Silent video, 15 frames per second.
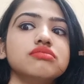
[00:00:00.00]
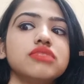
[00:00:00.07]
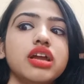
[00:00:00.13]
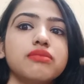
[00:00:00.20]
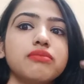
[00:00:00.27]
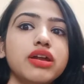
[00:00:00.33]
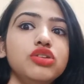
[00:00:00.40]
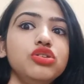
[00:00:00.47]

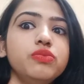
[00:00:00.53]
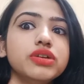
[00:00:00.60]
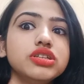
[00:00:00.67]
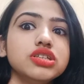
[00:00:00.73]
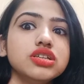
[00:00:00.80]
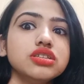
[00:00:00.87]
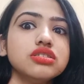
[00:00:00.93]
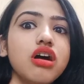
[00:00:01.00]
like my new
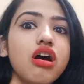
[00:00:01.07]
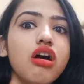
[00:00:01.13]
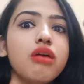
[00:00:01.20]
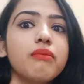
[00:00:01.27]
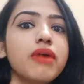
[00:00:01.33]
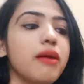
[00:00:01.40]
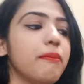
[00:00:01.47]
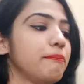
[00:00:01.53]
purchase or
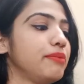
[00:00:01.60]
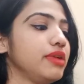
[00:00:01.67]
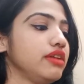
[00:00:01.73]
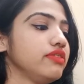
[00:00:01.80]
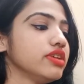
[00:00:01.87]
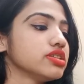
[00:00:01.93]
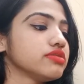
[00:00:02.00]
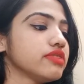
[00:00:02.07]
my previous